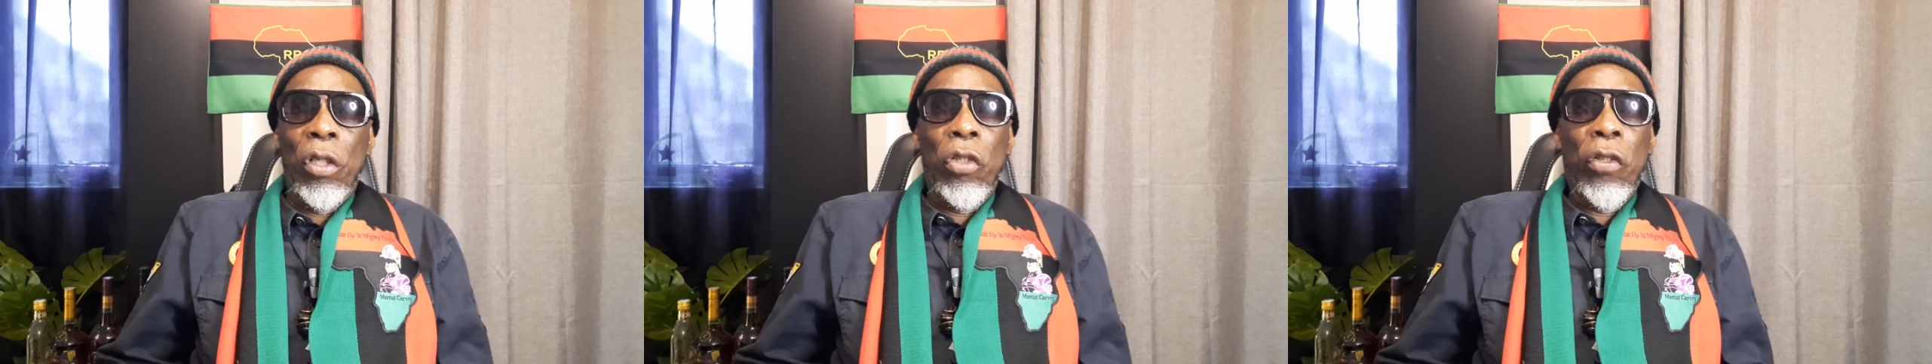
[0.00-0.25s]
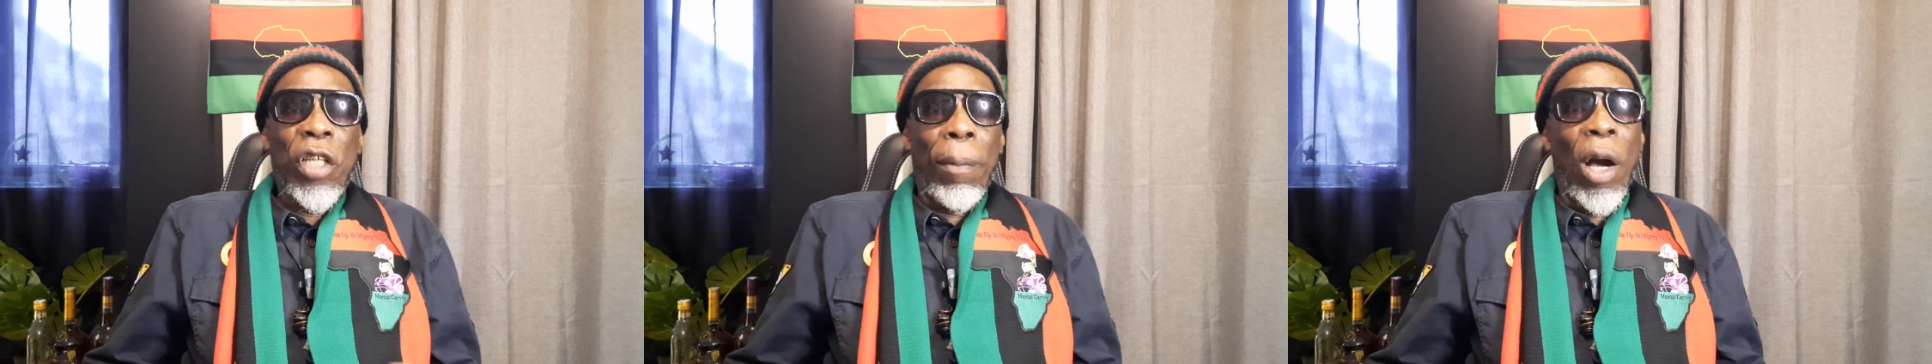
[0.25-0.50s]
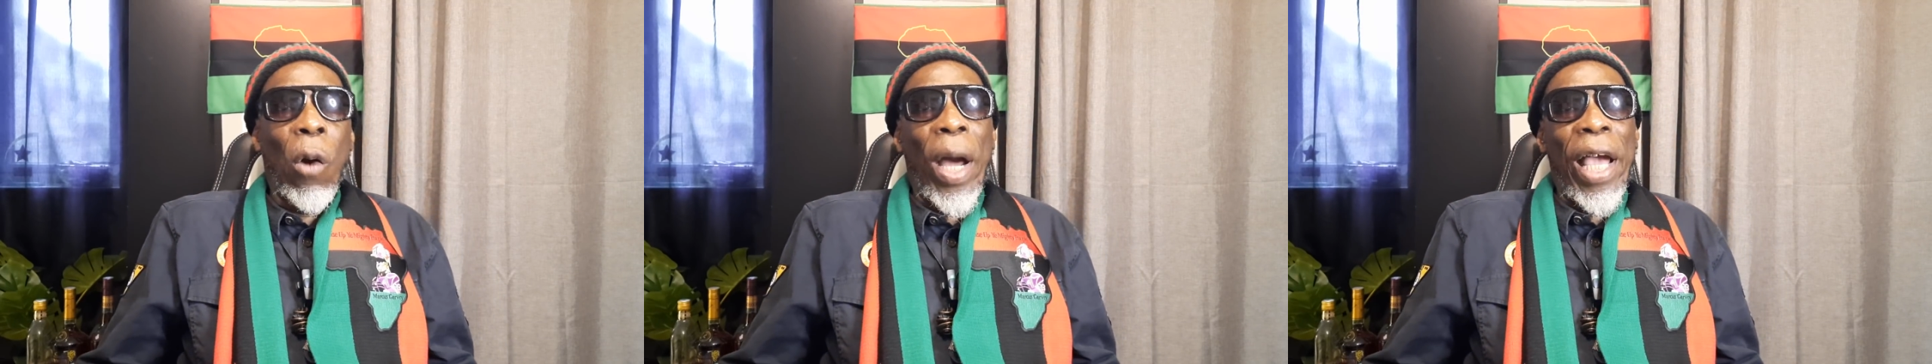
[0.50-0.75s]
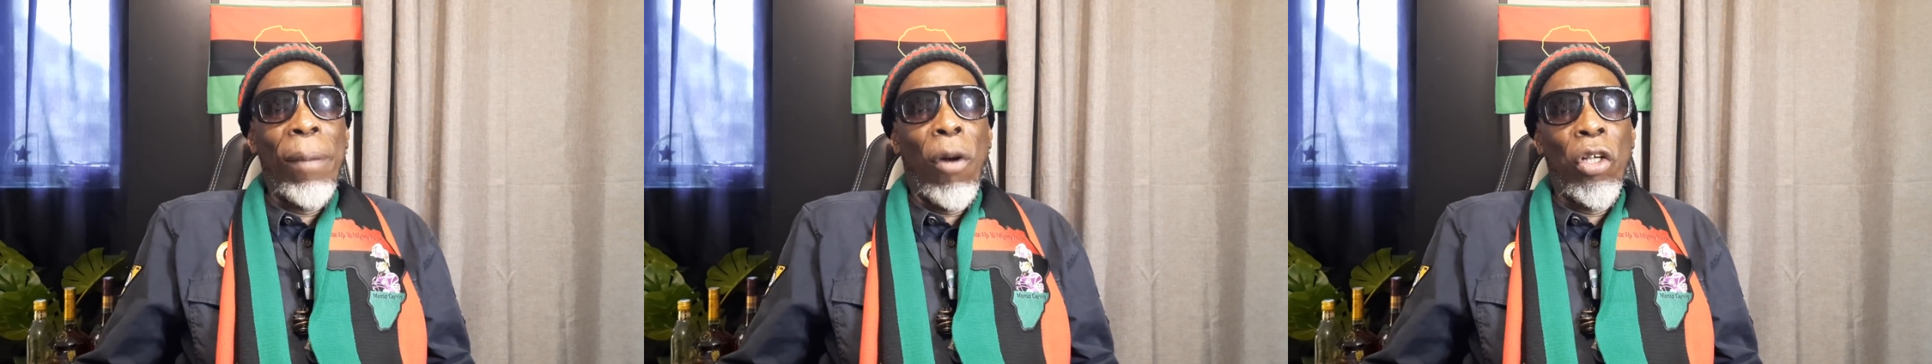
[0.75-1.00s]
Some are
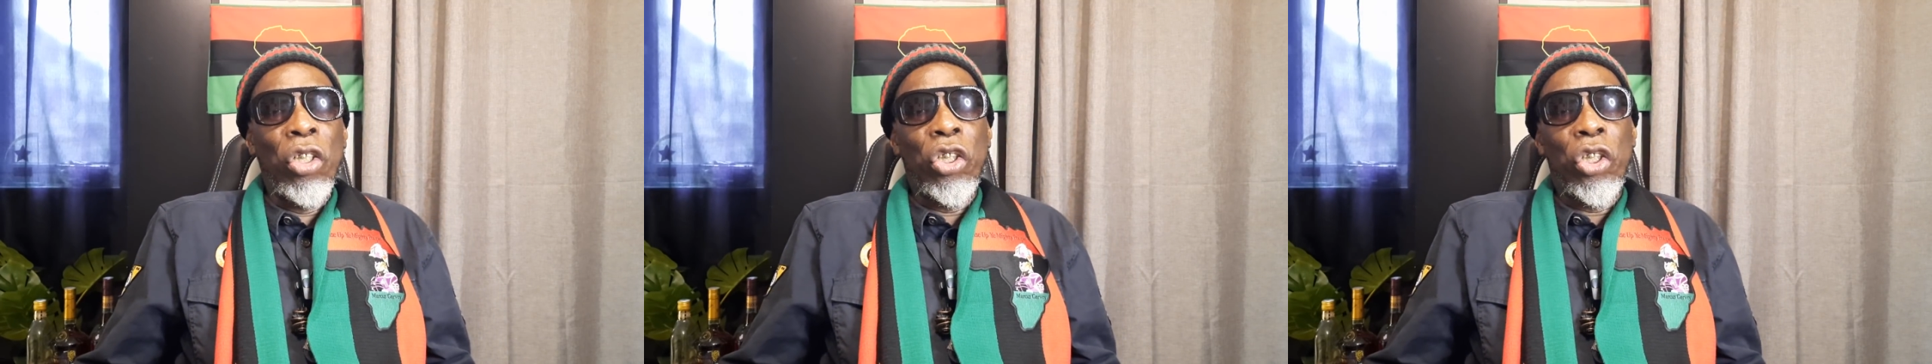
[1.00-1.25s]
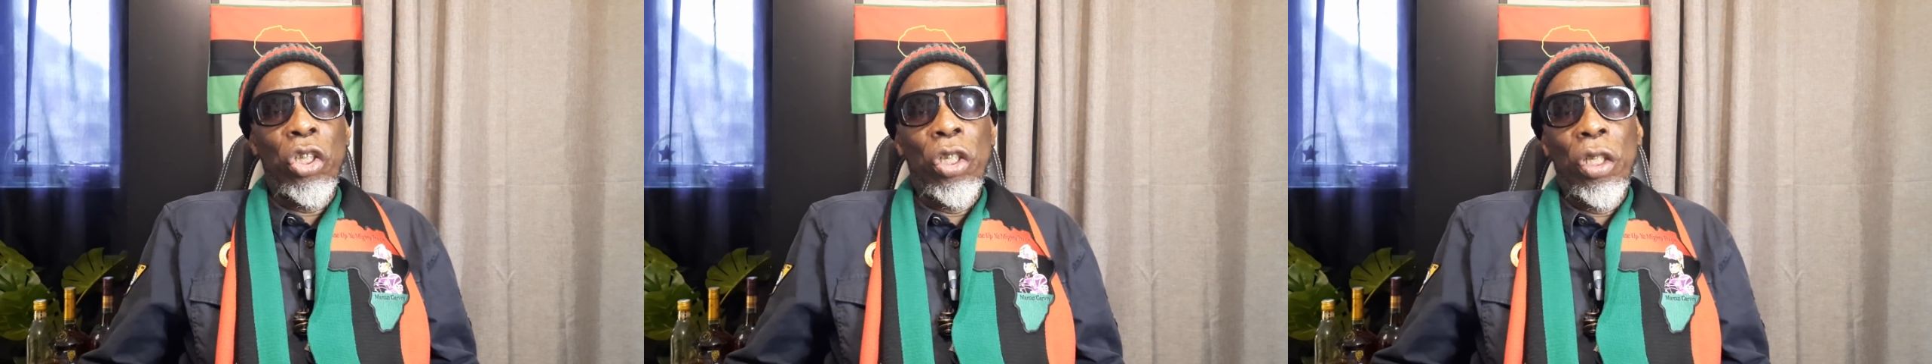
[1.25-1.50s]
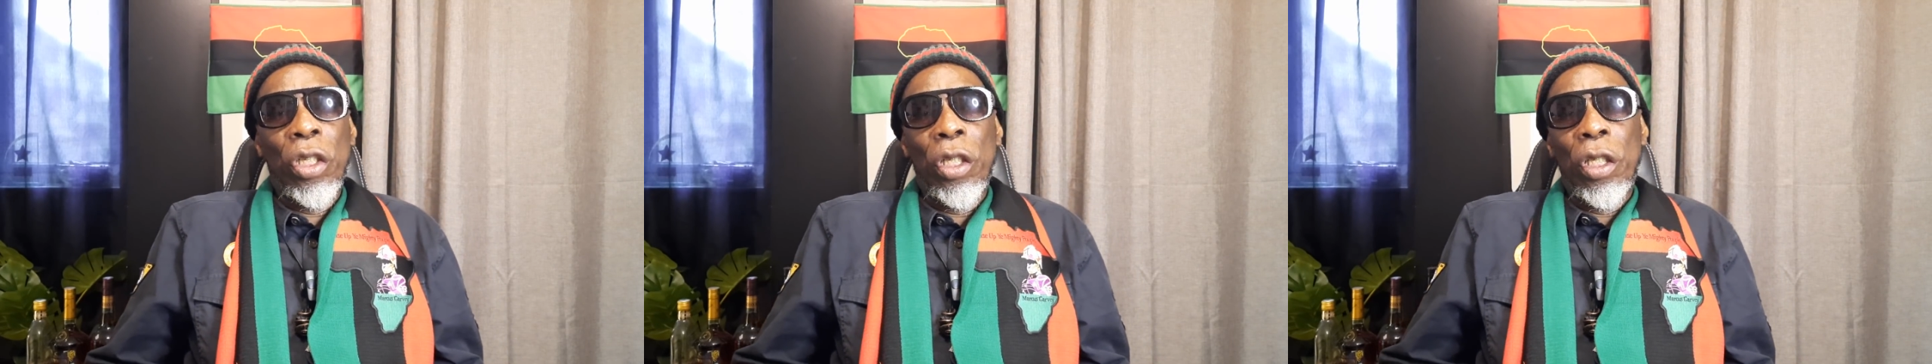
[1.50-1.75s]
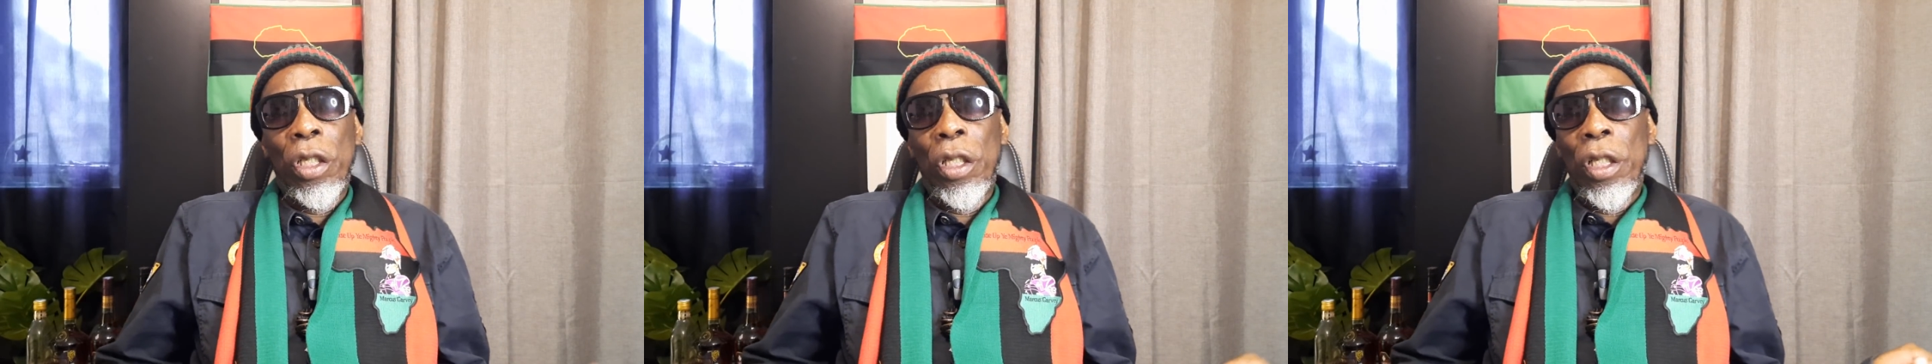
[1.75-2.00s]
Wild Bunch,
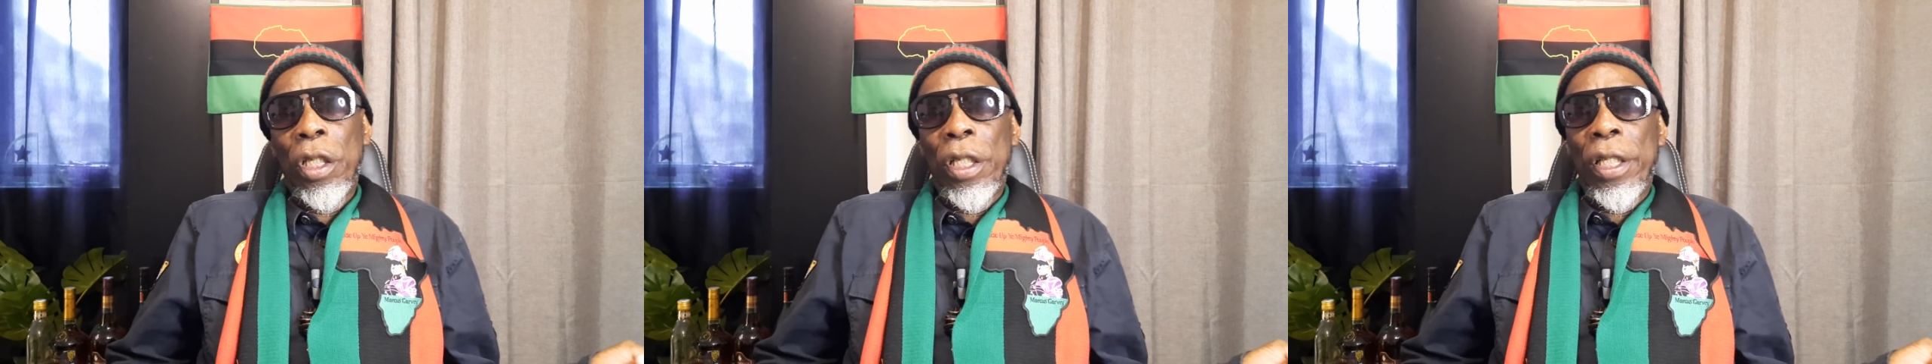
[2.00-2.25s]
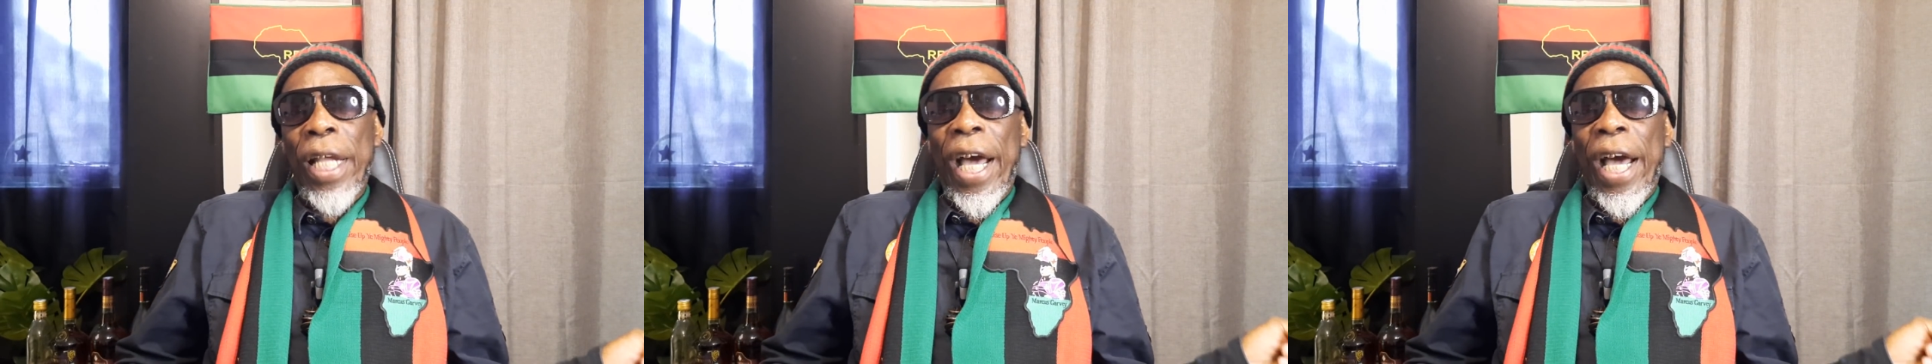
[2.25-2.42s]
they